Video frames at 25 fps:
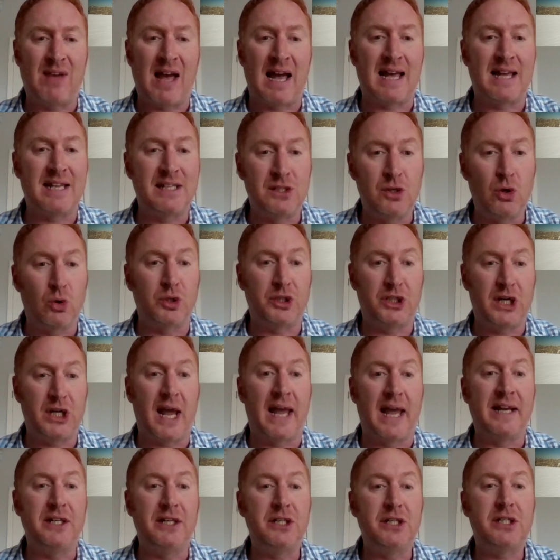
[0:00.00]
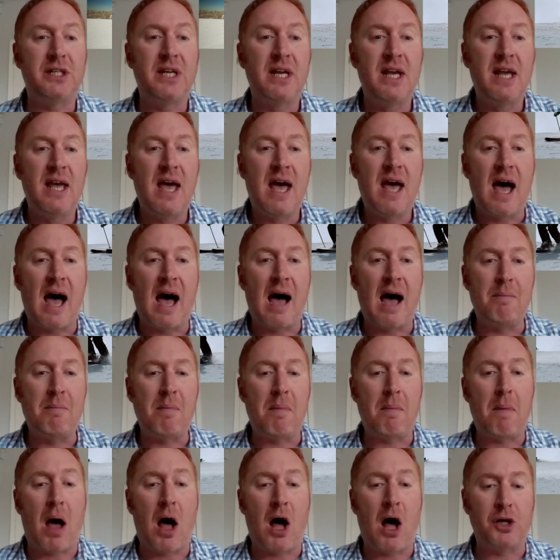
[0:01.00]
has not changed.
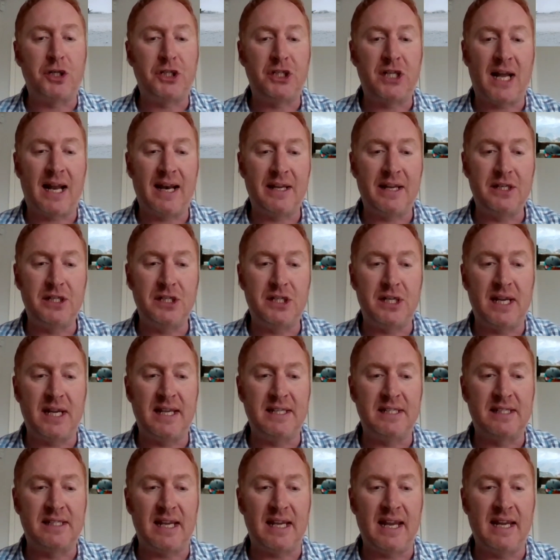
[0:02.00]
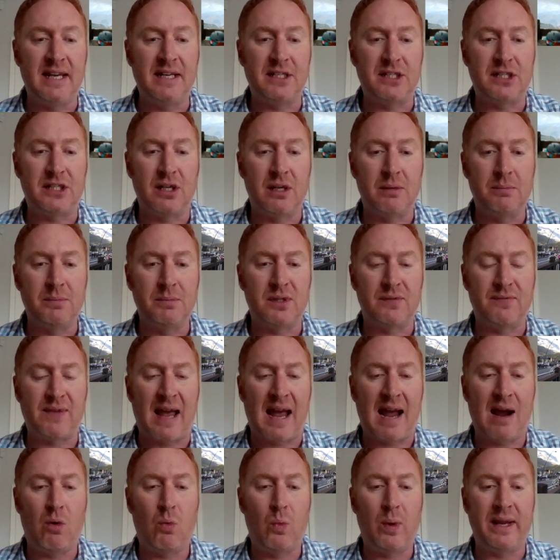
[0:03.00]
Our challenge is in terms of
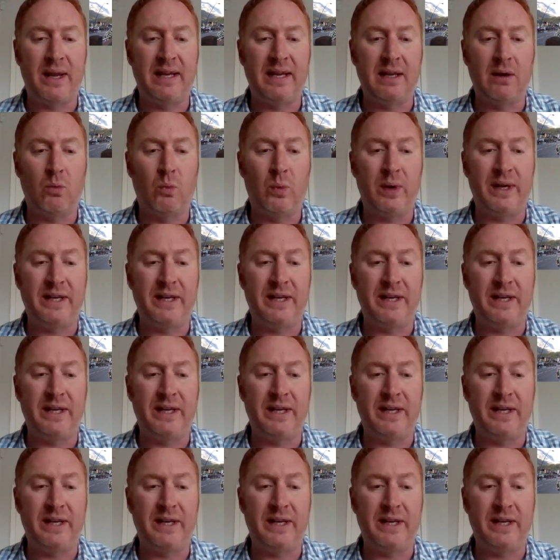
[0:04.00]
how we